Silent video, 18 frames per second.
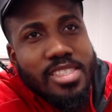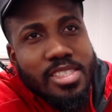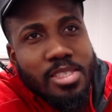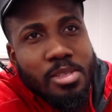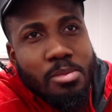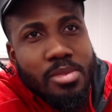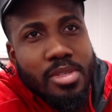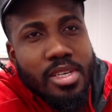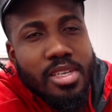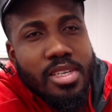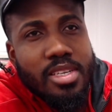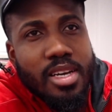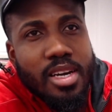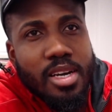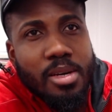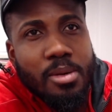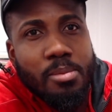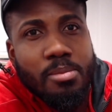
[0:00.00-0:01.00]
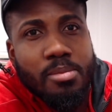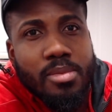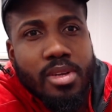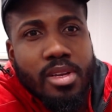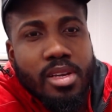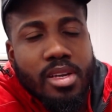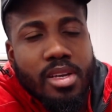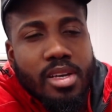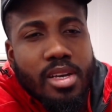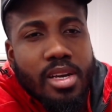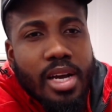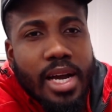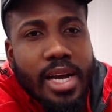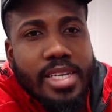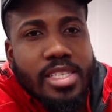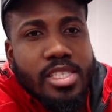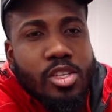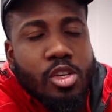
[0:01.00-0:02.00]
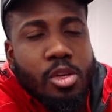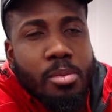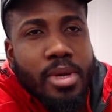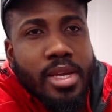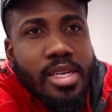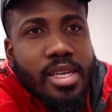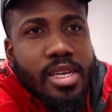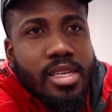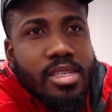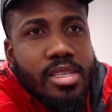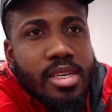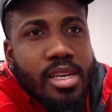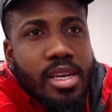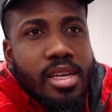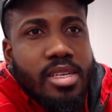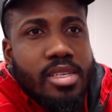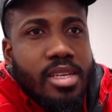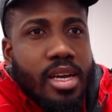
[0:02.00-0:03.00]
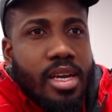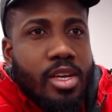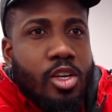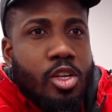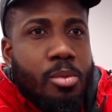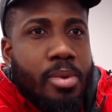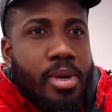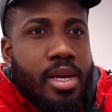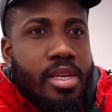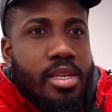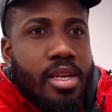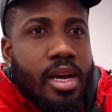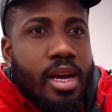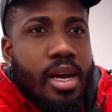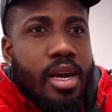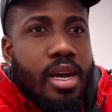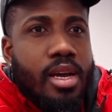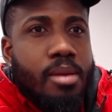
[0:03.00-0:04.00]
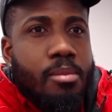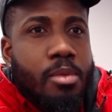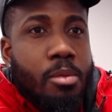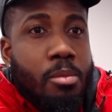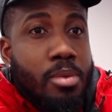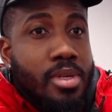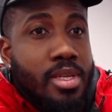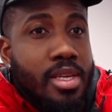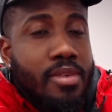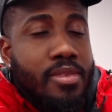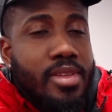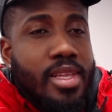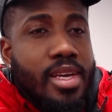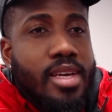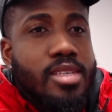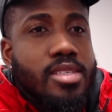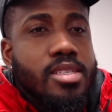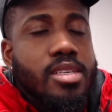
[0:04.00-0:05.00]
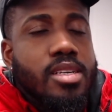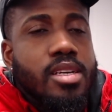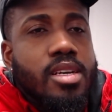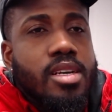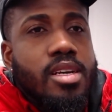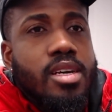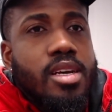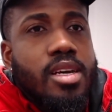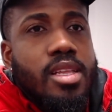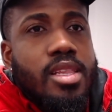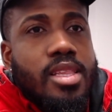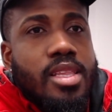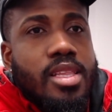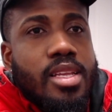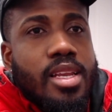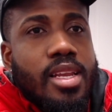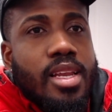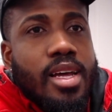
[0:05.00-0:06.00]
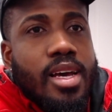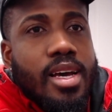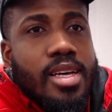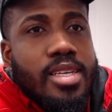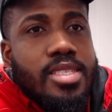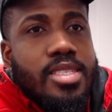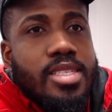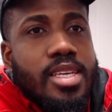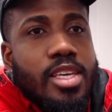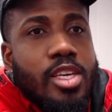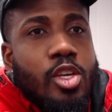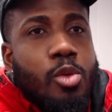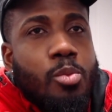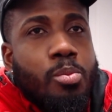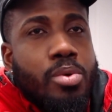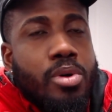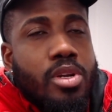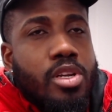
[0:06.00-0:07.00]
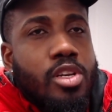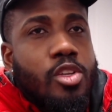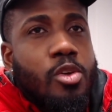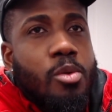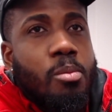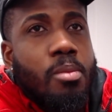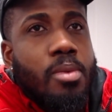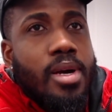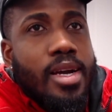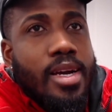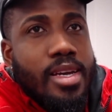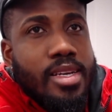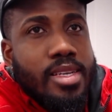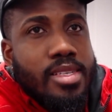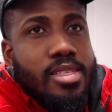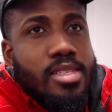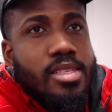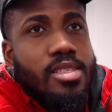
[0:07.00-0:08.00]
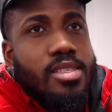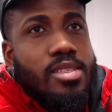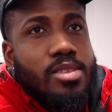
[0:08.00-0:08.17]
You know what I'm saying? I just go to bed late. Again, I go to bed. I'm a believer that the last thing you put in your mind